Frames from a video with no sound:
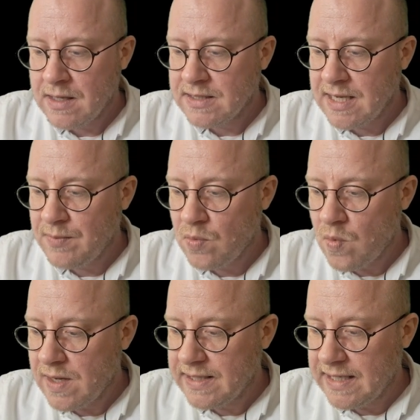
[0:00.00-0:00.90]
Table
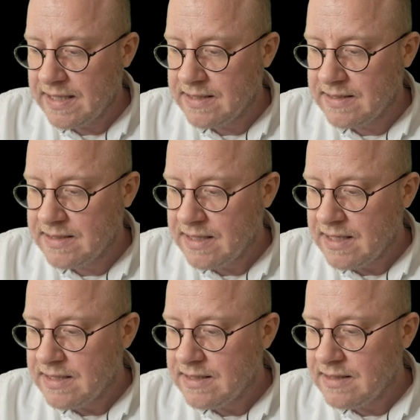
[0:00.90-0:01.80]
1 is
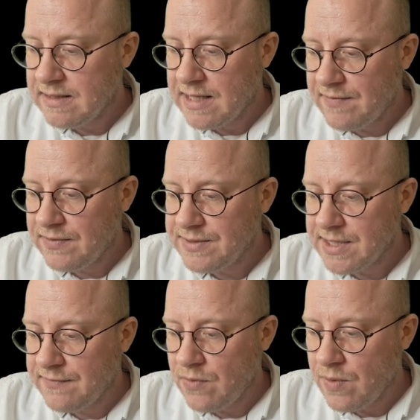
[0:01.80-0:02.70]
levels
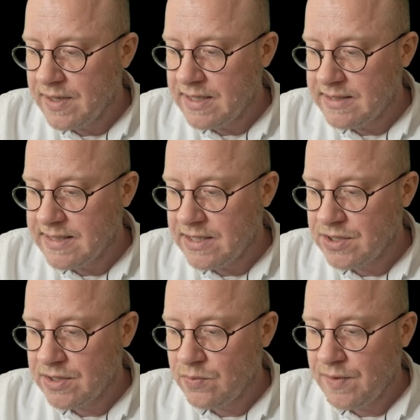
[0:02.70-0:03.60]
of
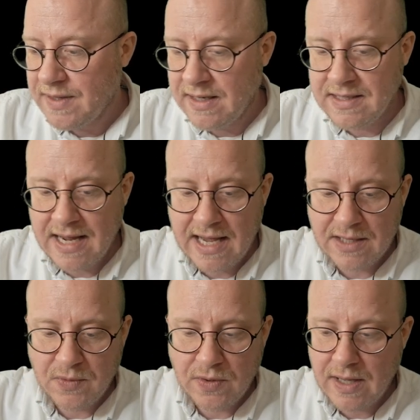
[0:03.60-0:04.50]
organization within an
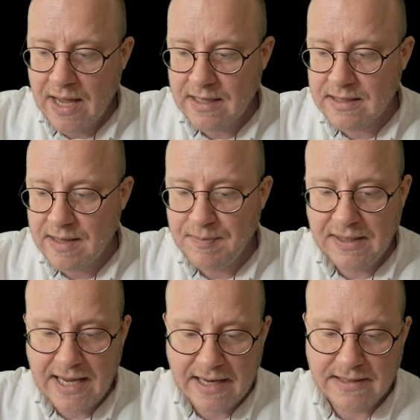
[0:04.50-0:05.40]
animal and a
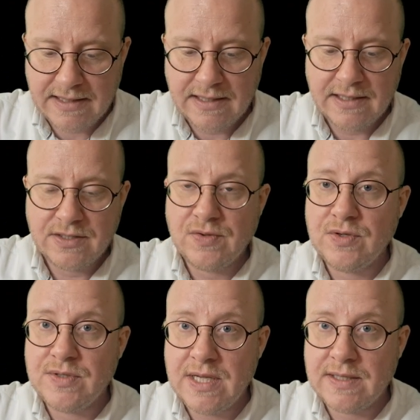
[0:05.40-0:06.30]
plant. And so there
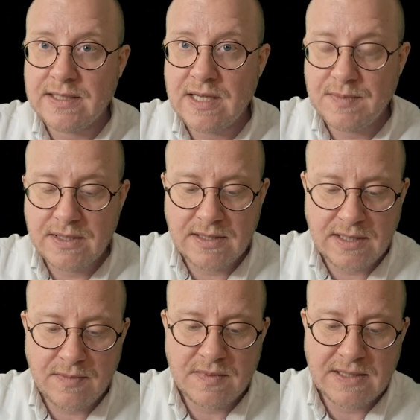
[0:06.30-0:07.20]
you see it, the
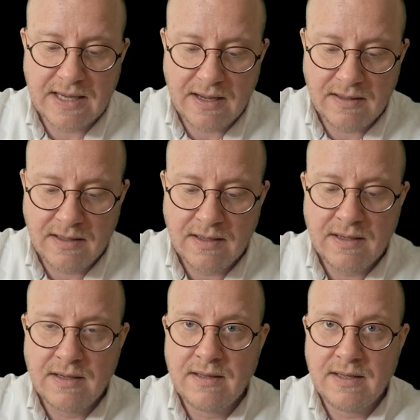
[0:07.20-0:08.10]
subsystem, cell,
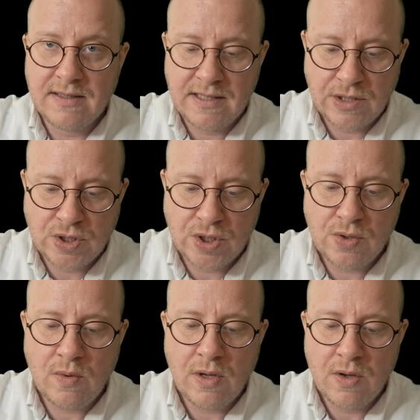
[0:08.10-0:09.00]
then
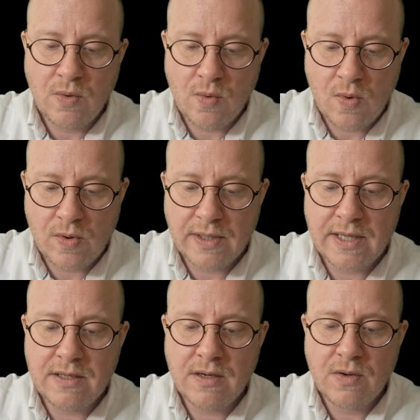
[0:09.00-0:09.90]
tissue,
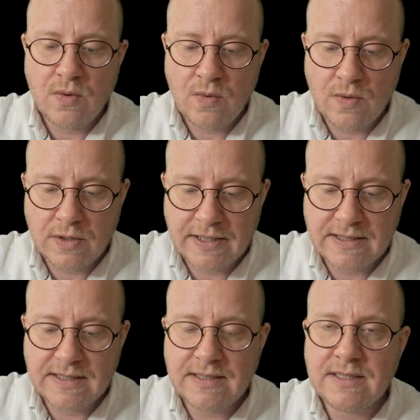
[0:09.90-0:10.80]
organ
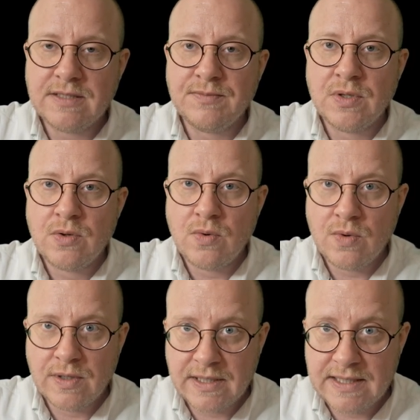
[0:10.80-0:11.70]
system,
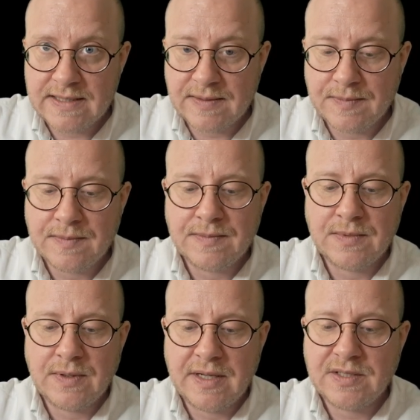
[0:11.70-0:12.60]
organism.
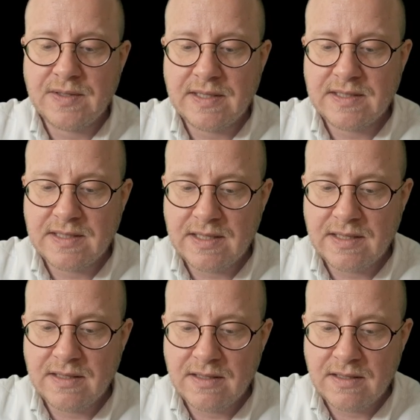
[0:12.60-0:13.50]
Okay, so that's
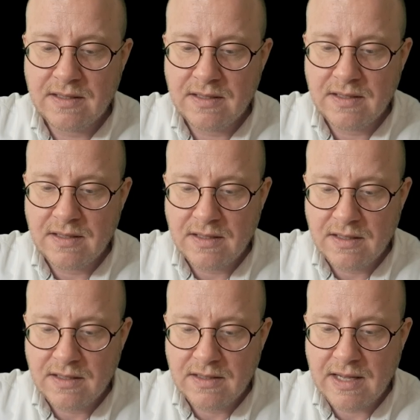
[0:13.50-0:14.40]
the
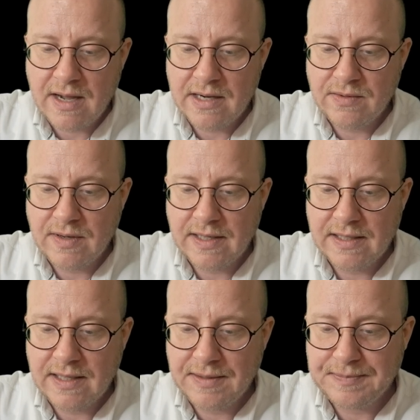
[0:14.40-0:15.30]
hierarchy
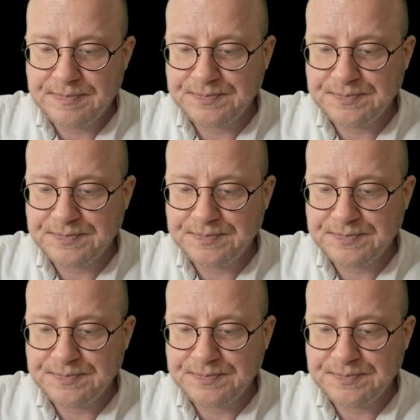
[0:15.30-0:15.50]
there.